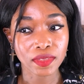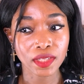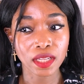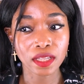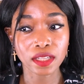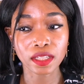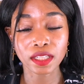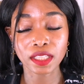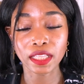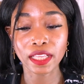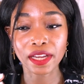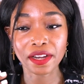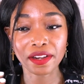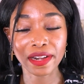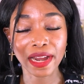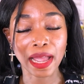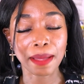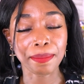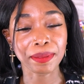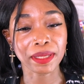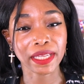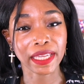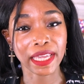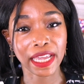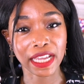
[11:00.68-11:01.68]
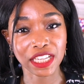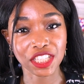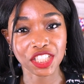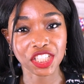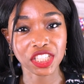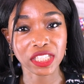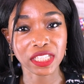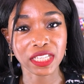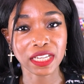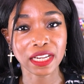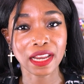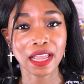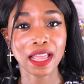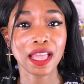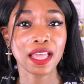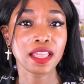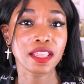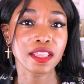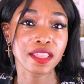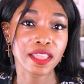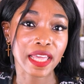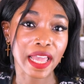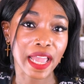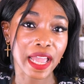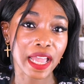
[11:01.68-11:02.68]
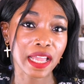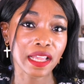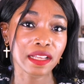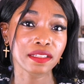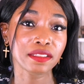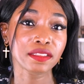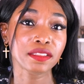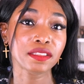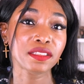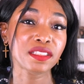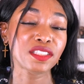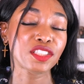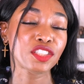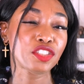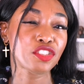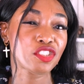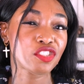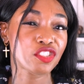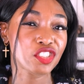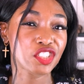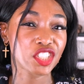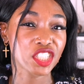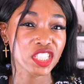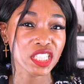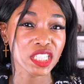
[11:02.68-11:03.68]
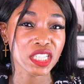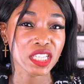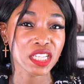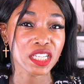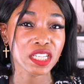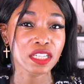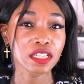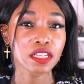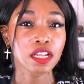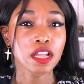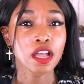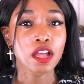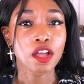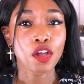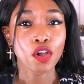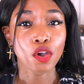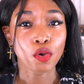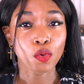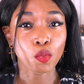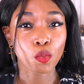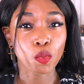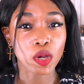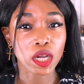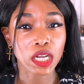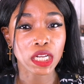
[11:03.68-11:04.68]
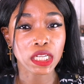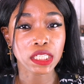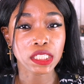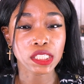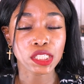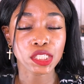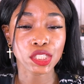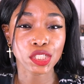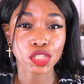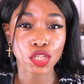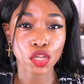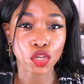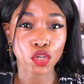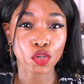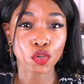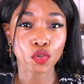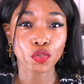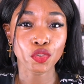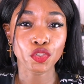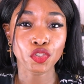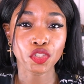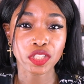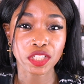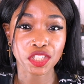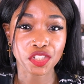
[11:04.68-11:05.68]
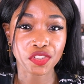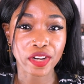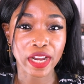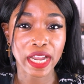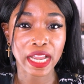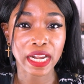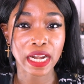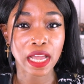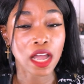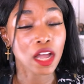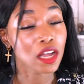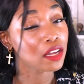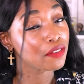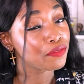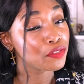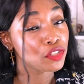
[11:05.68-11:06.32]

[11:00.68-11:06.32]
application than the Neutrogena one, so you can try it out.